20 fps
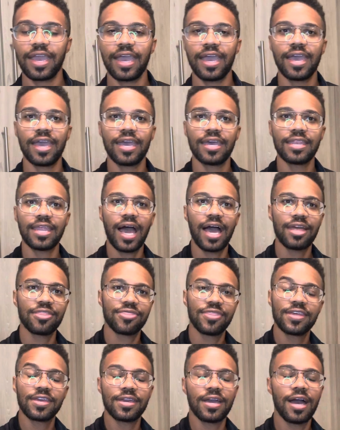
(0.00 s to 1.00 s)
And
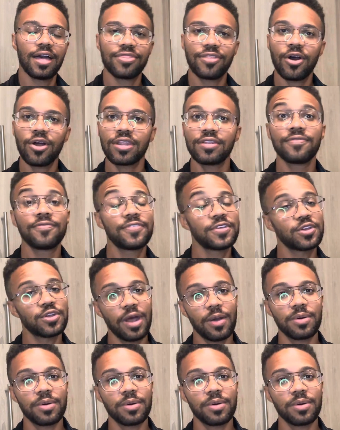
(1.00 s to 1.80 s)
I thought and figured I